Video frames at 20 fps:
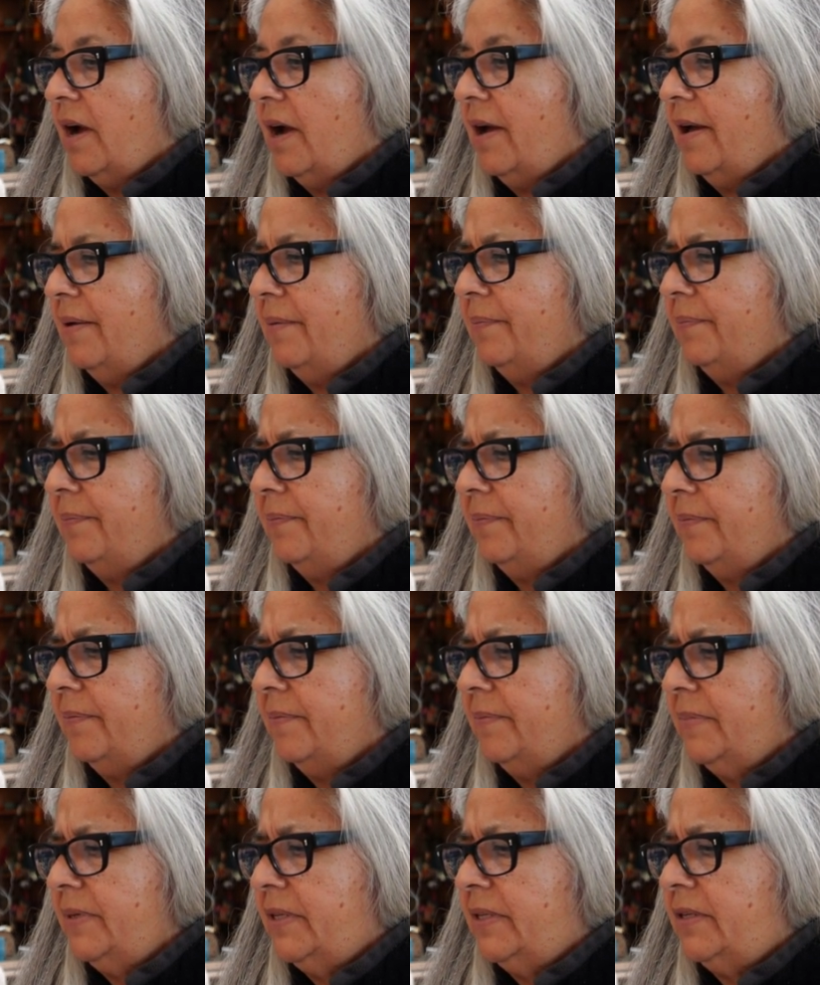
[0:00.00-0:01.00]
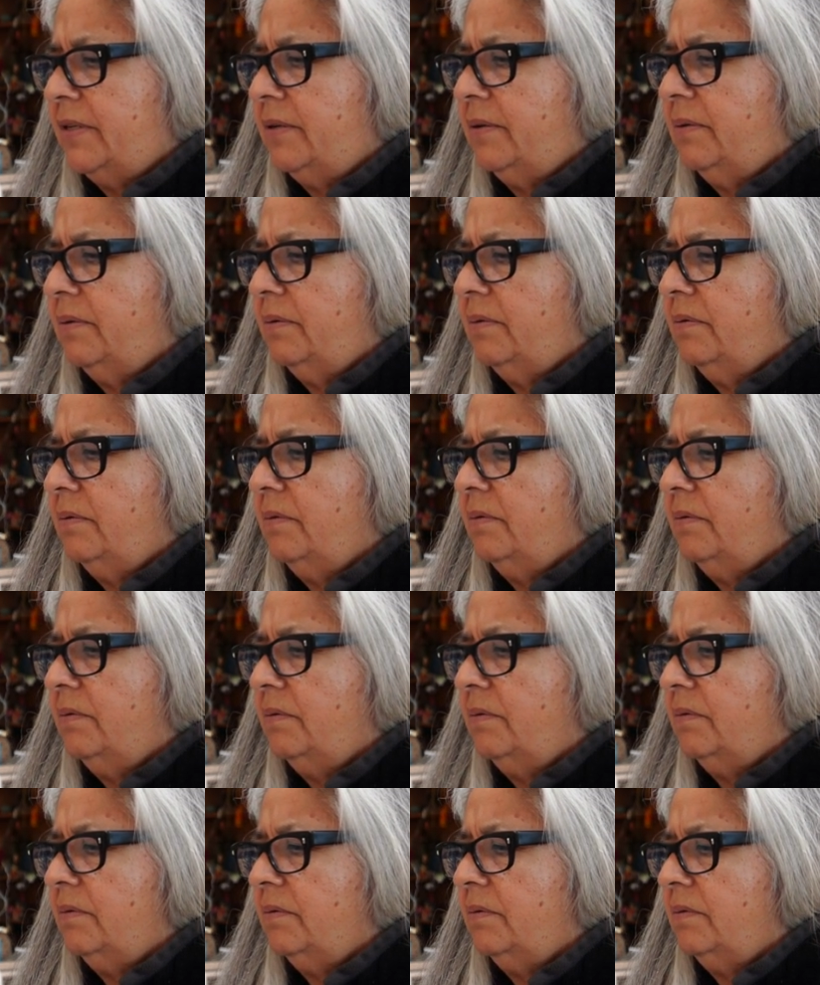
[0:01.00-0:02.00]
Um,
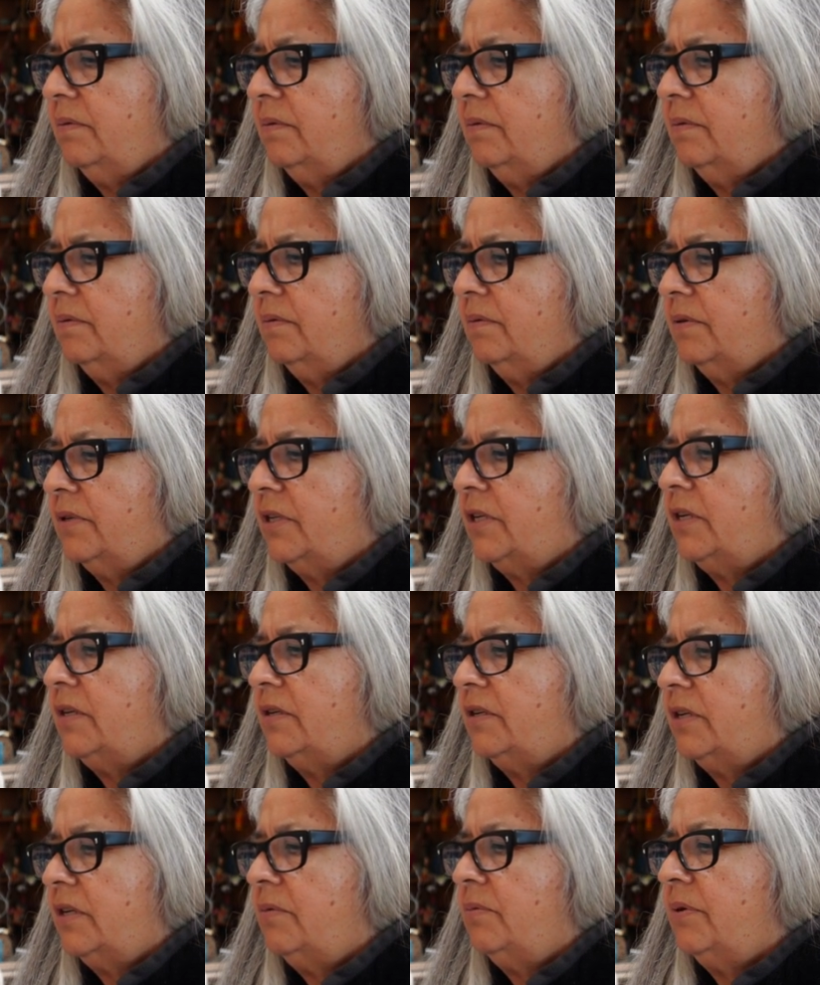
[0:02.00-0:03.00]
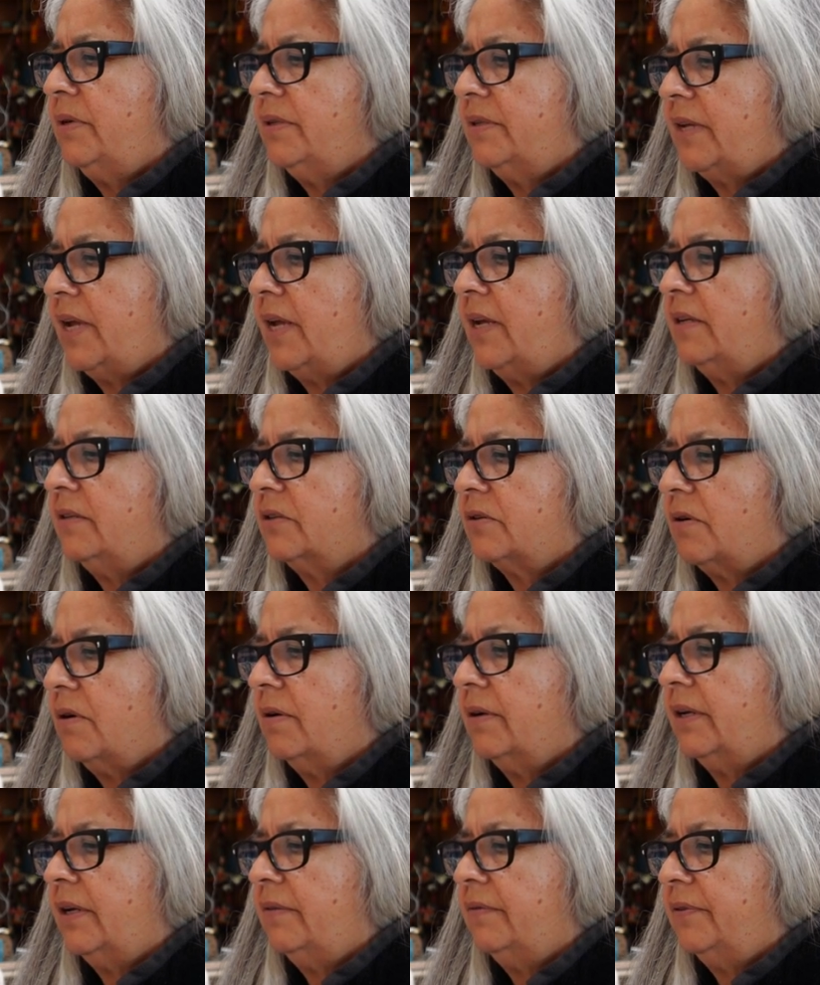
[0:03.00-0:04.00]
to she she was a
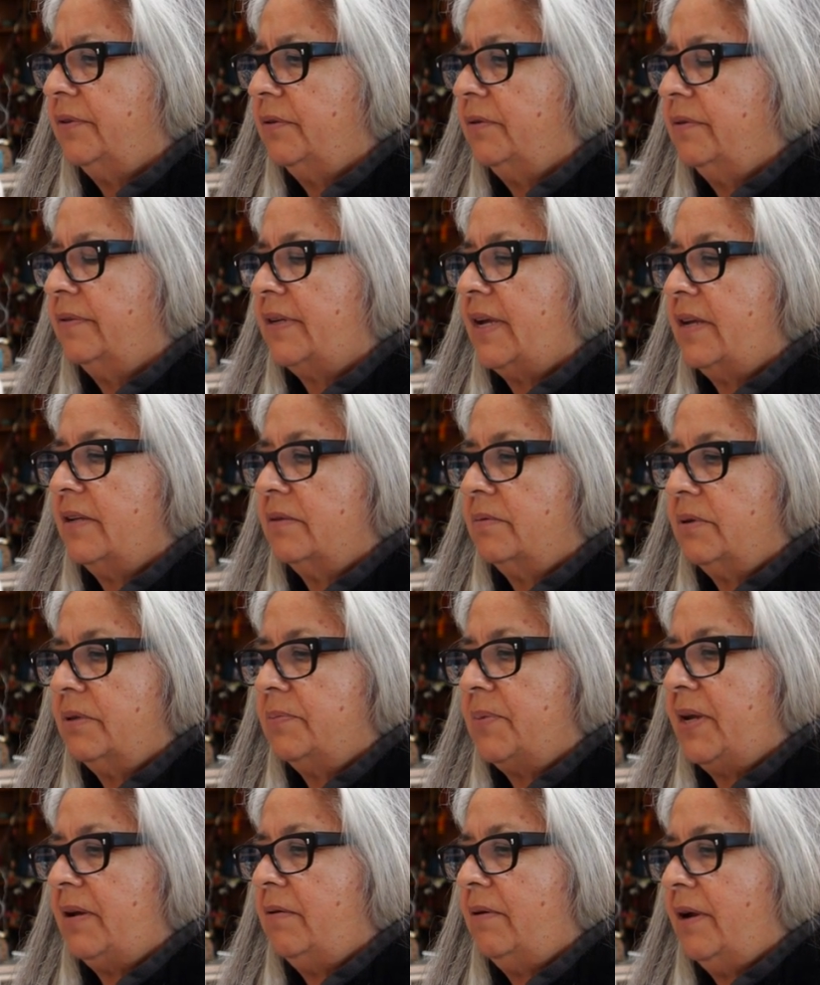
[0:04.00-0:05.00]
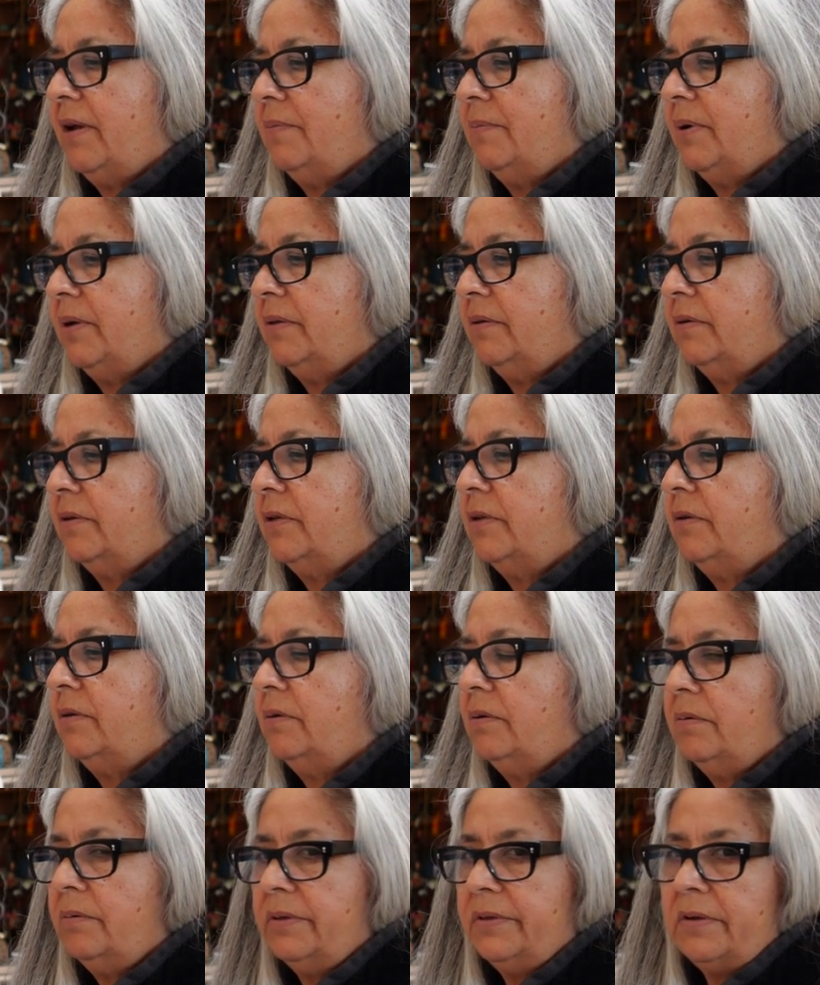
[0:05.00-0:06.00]
strong influence, as was my grandmother
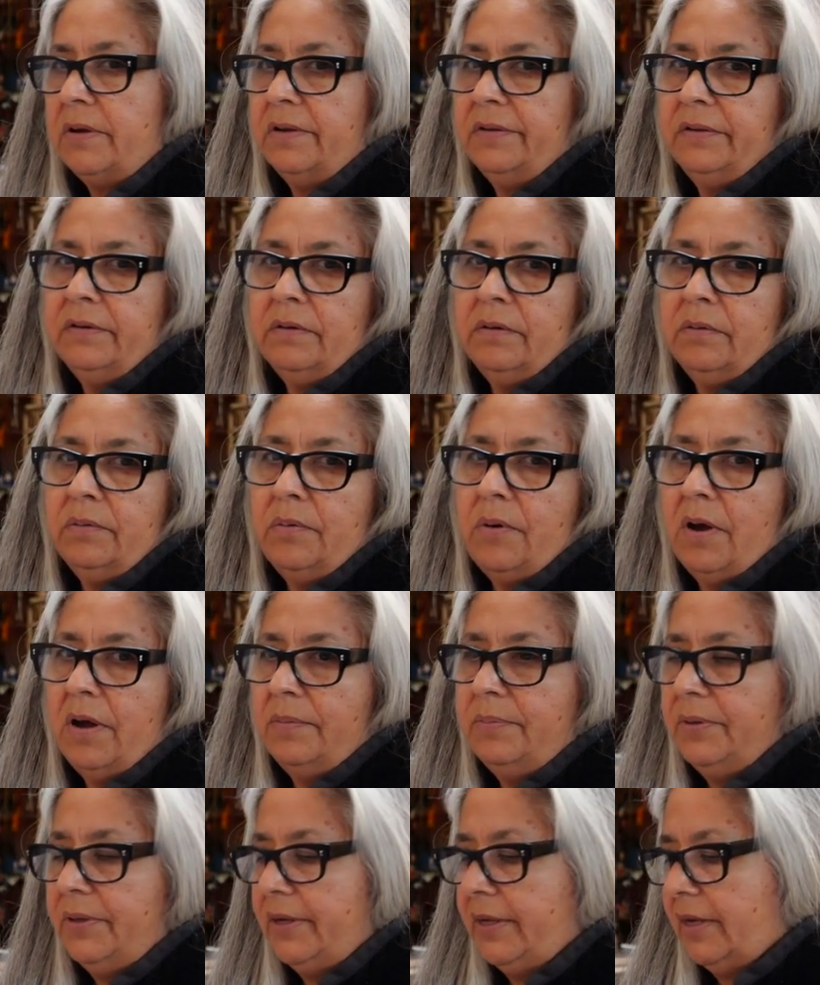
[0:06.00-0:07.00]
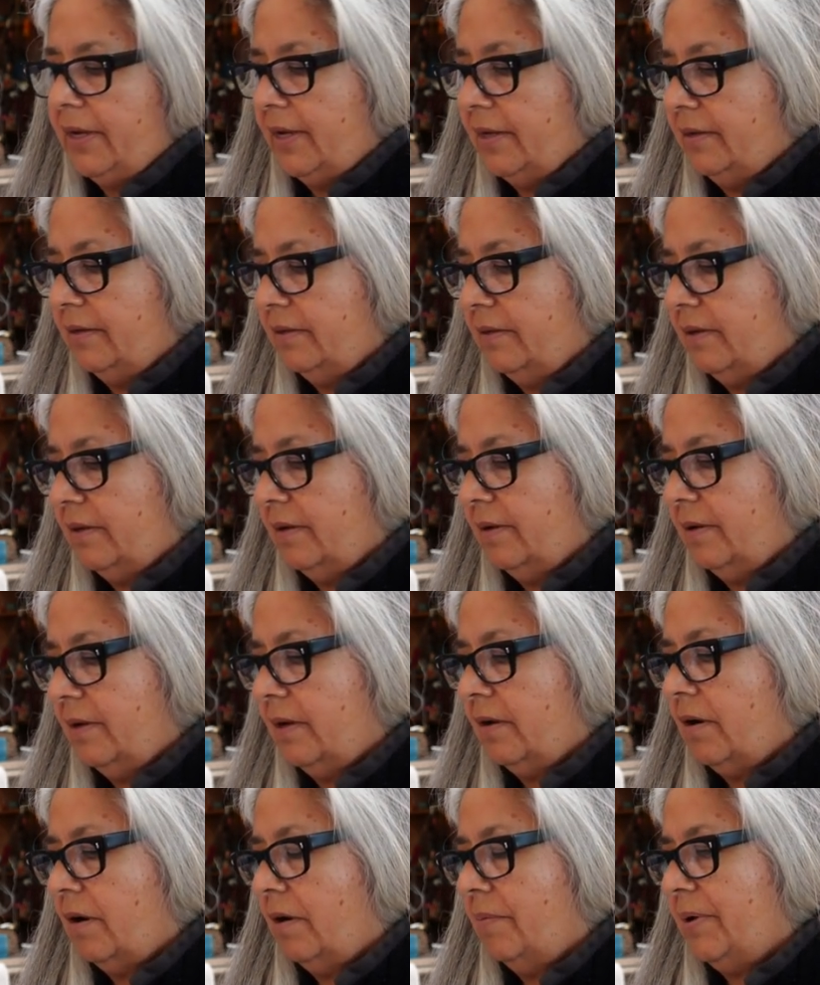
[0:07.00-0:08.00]
too, who was also a wobbly and uh,
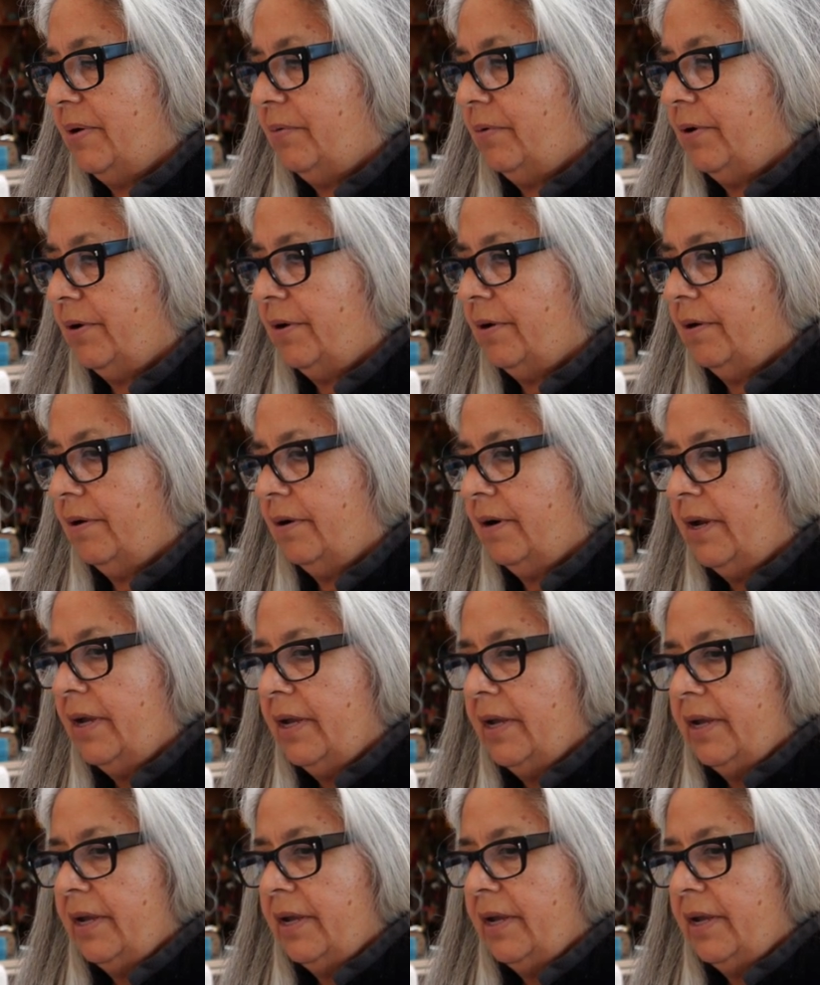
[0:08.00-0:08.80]
a garment worker